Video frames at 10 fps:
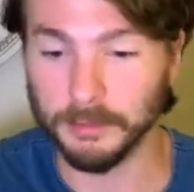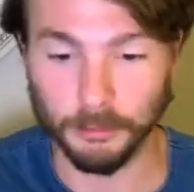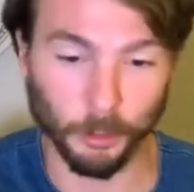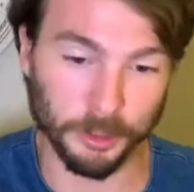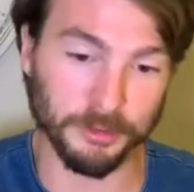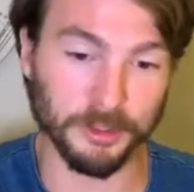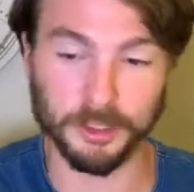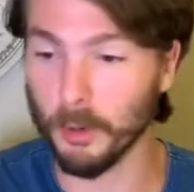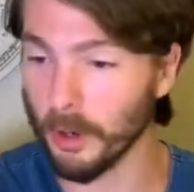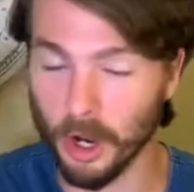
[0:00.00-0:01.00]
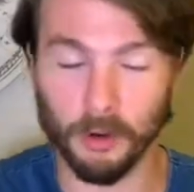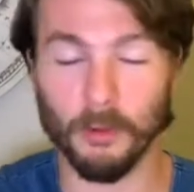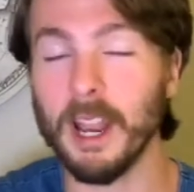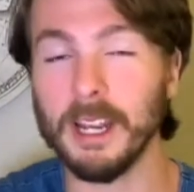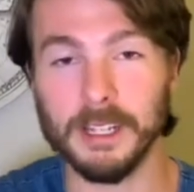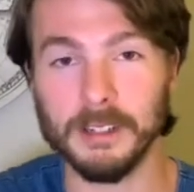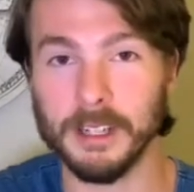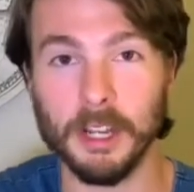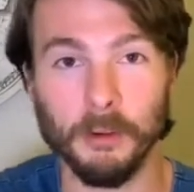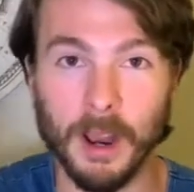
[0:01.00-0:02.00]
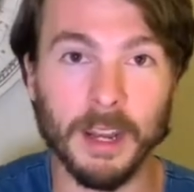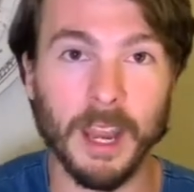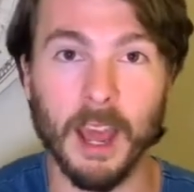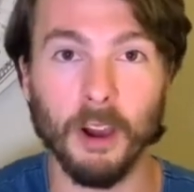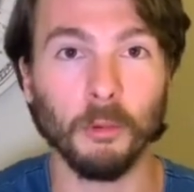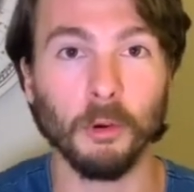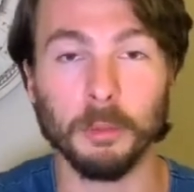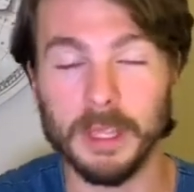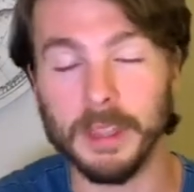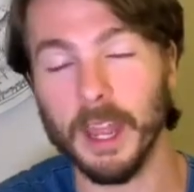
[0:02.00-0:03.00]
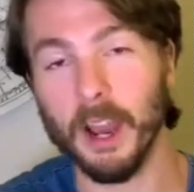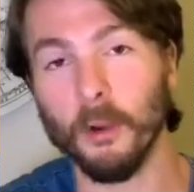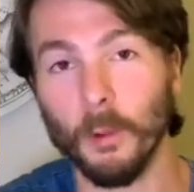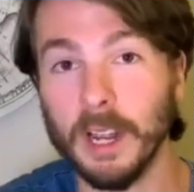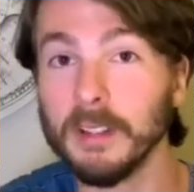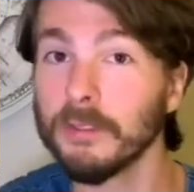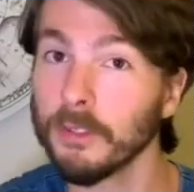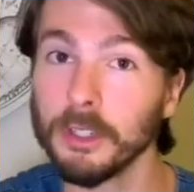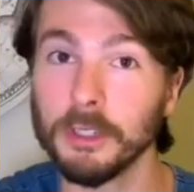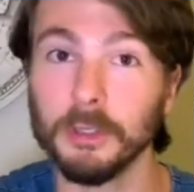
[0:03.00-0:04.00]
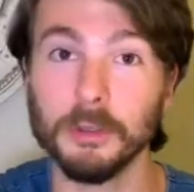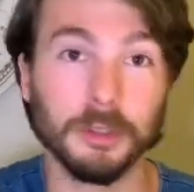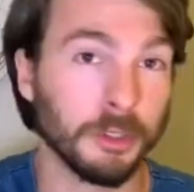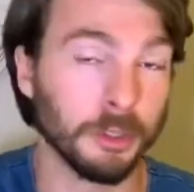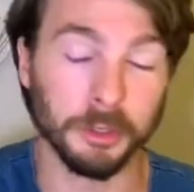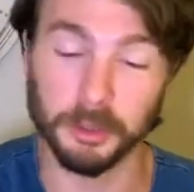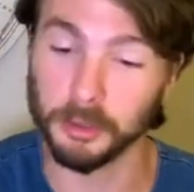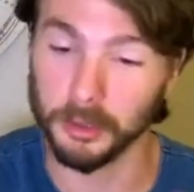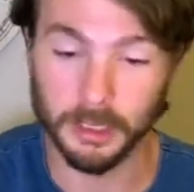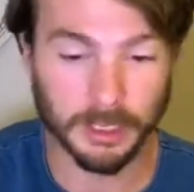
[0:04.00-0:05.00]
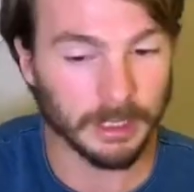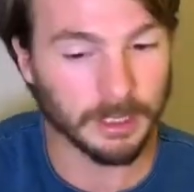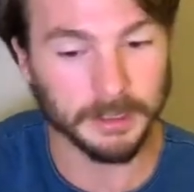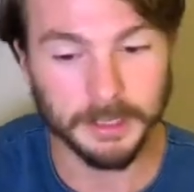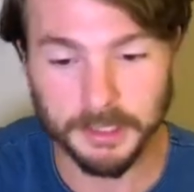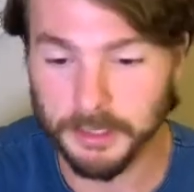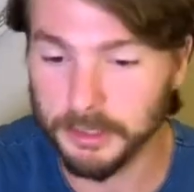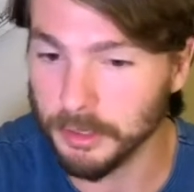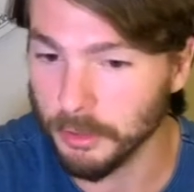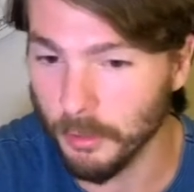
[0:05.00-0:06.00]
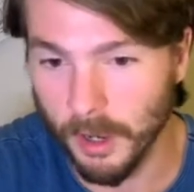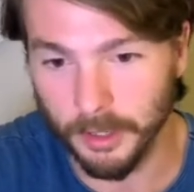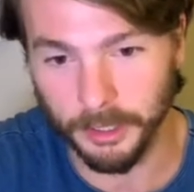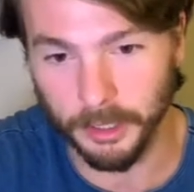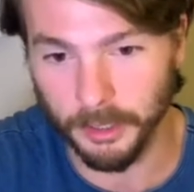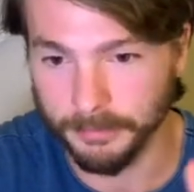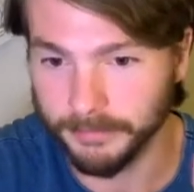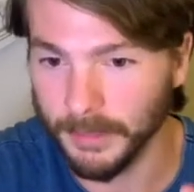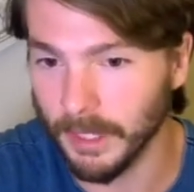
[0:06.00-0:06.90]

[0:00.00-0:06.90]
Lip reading: what's going on right here, right now, will be there waiting for you to listen to while you're,